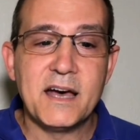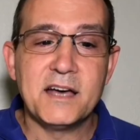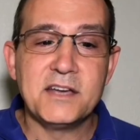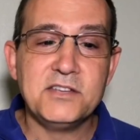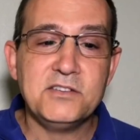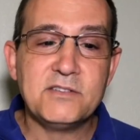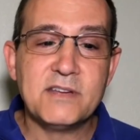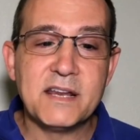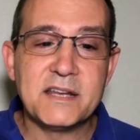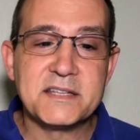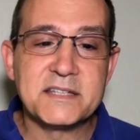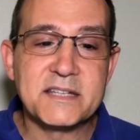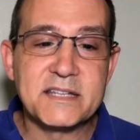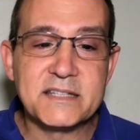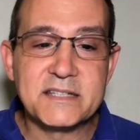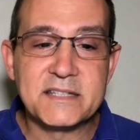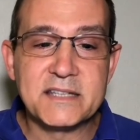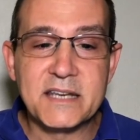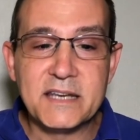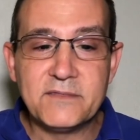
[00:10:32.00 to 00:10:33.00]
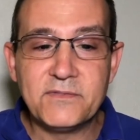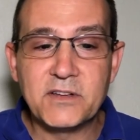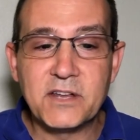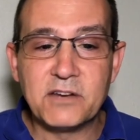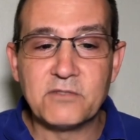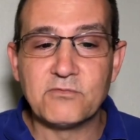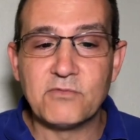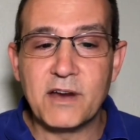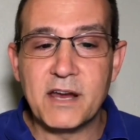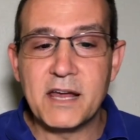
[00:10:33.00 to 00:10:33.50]
You get a
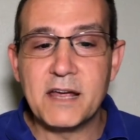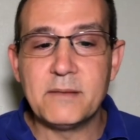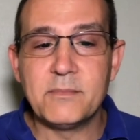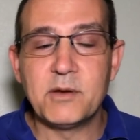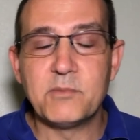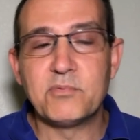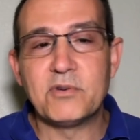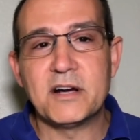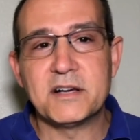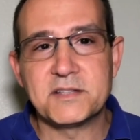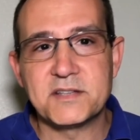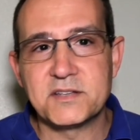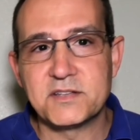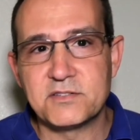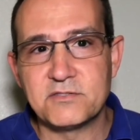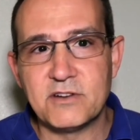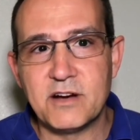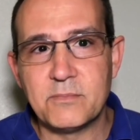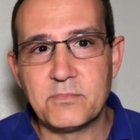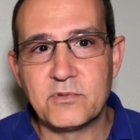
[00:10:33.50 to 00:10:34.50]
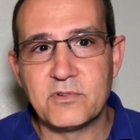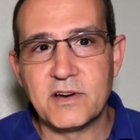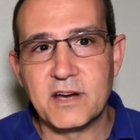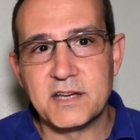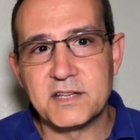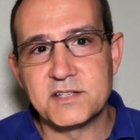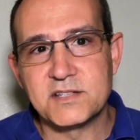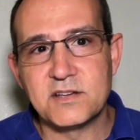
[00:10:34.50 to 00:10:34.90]
significant RAM and processor upgrade.